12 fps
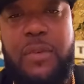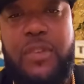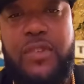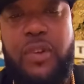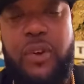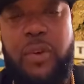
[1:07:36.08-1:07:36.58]

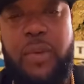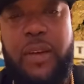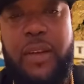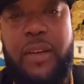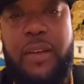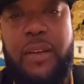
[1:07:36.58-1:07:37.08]

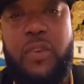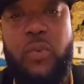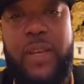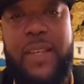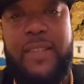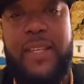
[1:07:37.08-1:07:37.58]
Missouri,
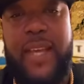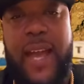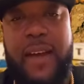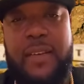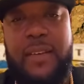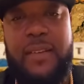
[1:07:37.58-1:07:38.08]

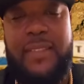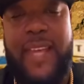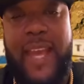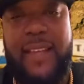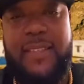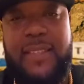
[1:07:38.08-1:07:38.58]
Louisiana,
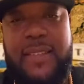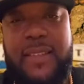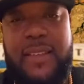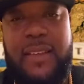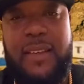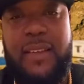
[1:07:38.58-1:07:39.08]

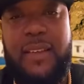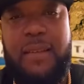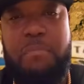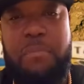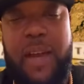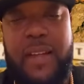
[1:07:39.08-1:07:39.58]
Texas,
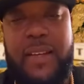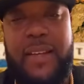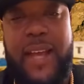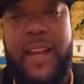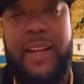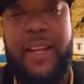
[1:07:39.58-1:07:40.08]

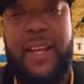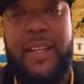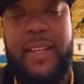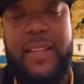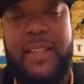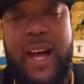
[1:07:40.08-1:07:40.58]
melanated
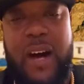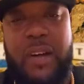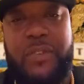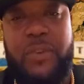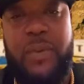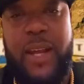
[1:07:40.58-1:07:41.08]
Indians
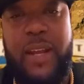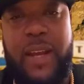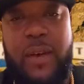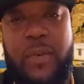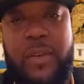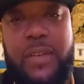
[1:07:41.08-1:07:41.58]
all through that
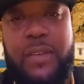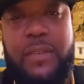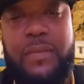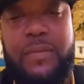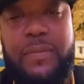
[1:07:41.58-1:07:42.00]
area.